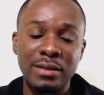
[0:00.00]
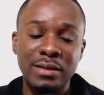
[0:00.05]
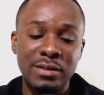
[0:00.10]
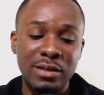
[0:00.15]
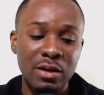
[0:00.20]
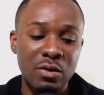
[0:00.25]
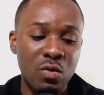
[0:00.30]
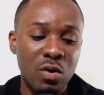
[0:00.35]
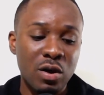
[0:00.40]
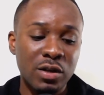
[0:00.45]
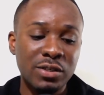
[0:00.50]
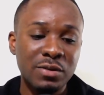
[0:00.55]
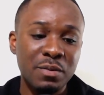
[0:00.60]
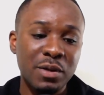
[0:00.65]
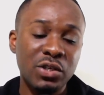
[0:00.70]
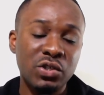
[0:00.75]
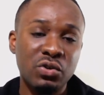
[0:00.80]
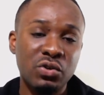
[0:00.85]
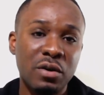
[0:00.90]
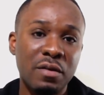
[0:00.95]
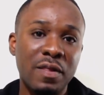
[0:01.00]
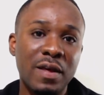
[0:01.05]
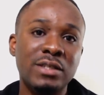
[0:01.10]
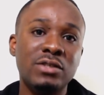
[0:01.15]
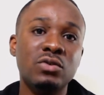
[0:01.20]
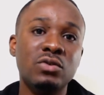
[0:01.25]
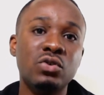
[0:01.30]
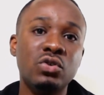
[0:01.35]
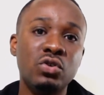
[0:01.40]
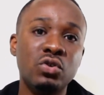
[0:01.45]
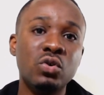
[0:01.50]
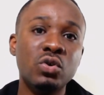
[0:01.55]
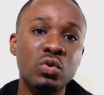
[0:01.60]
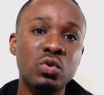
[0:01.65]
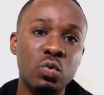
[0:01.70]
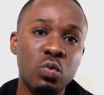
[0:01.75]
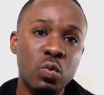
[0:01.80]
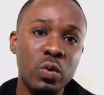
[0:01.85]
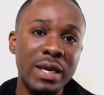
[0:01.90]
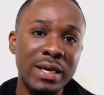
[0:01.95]
So you want to make sure that you
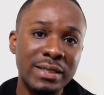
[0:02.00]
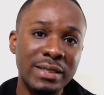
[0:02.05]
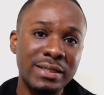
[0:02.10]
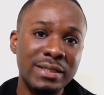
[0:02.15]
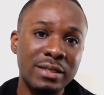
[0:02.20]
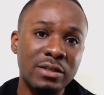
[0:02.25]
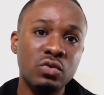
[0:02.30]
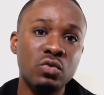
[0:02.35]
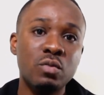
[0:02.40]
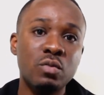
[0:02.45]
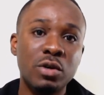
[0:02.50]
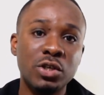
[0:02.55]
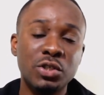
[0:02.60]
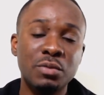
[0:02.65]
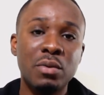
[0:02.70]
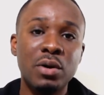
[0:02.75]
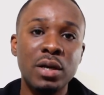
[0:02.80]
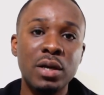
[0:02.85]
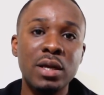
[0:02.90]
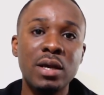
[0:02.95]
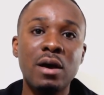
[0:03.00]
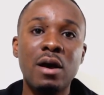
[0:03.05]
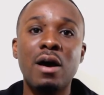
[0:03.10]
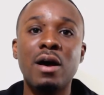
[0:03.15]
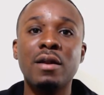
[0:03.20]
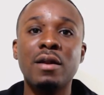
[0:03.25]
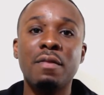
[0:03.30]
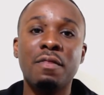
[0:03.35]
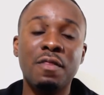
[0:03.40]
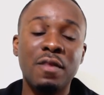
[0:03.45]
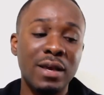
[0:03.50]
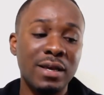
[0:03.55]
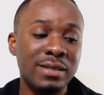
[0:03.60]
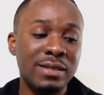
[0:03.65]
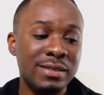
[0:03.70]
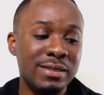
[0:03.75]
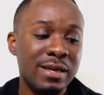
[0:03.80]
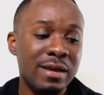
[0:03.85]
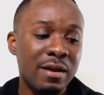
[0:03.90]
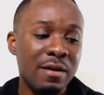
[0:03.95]
don't waste too much money on
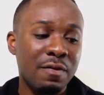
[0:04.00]
things